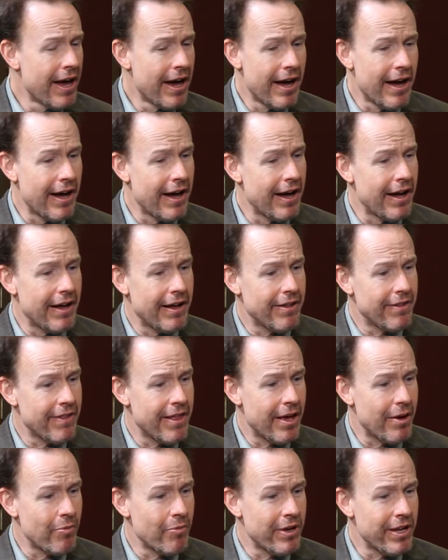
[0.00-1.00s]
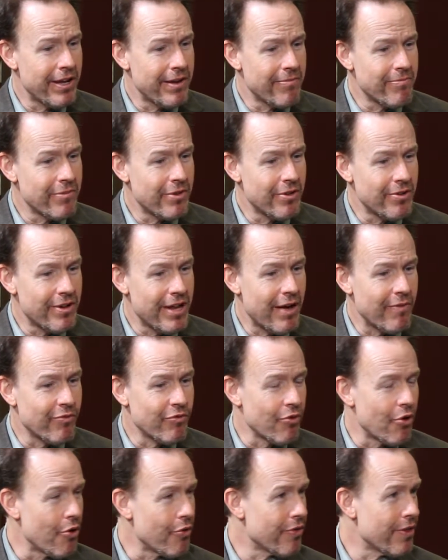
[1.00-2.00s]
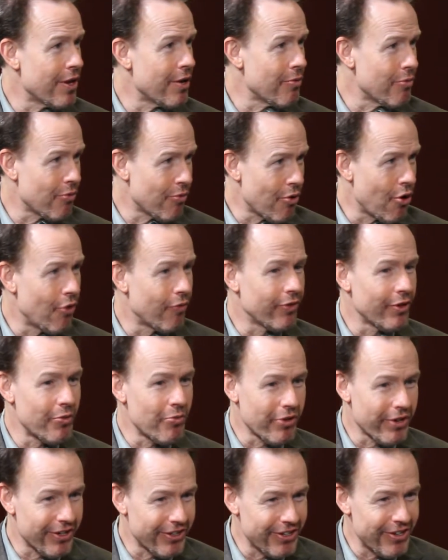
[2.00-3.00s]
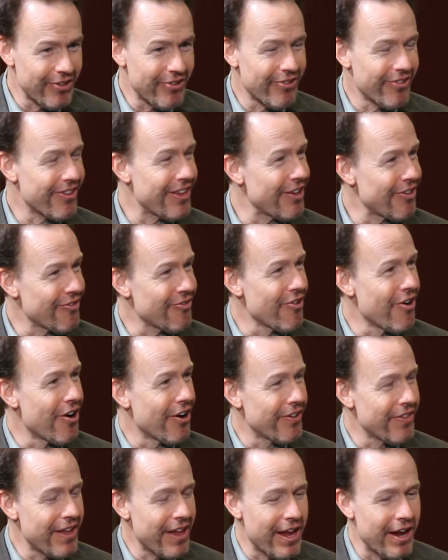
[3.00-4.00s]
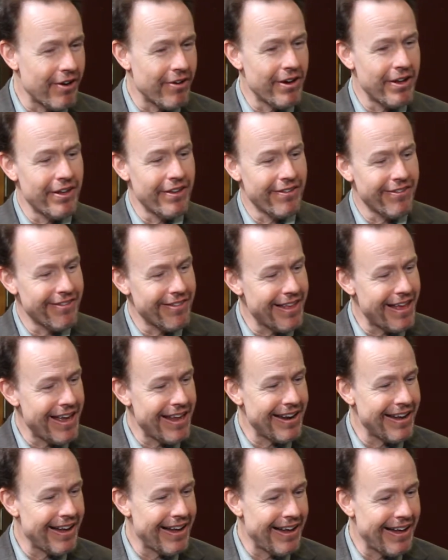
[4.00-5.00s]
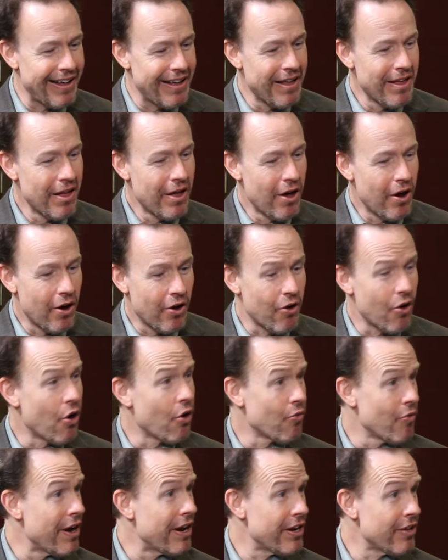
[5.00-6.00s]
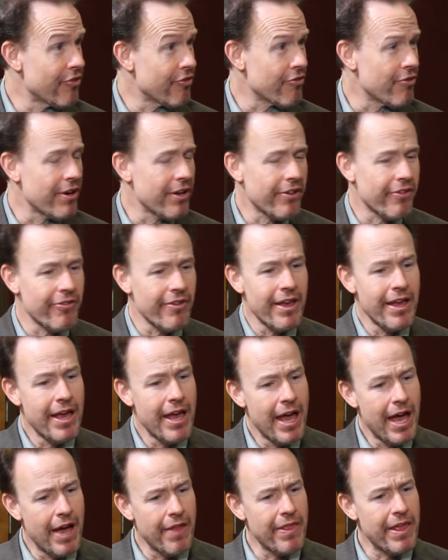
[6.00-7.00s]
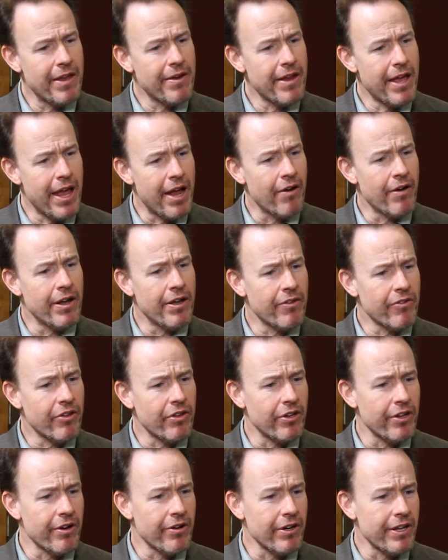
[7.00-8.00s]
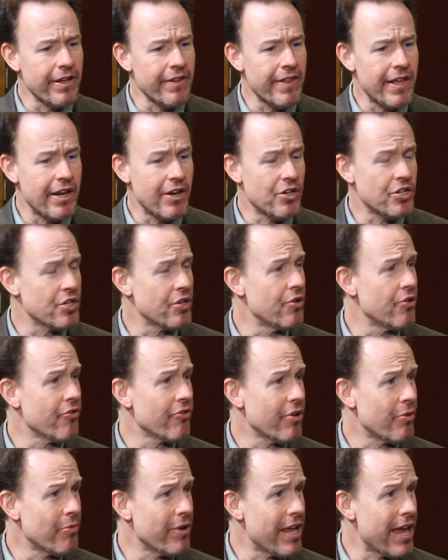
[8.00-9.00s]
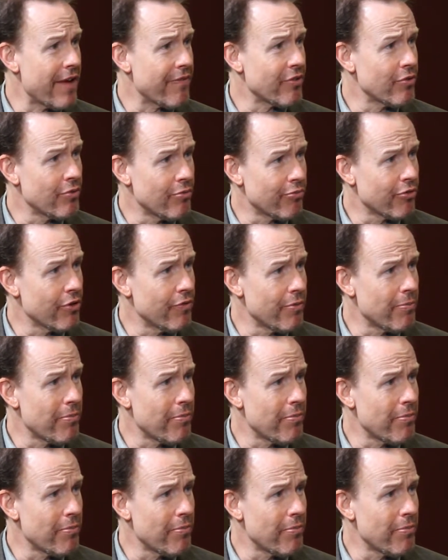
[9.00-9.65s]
that we can have growth in. Hopefully we'll continue to stay strong in the areas that are already strengths. And then areas clearly that it shows that we have to improve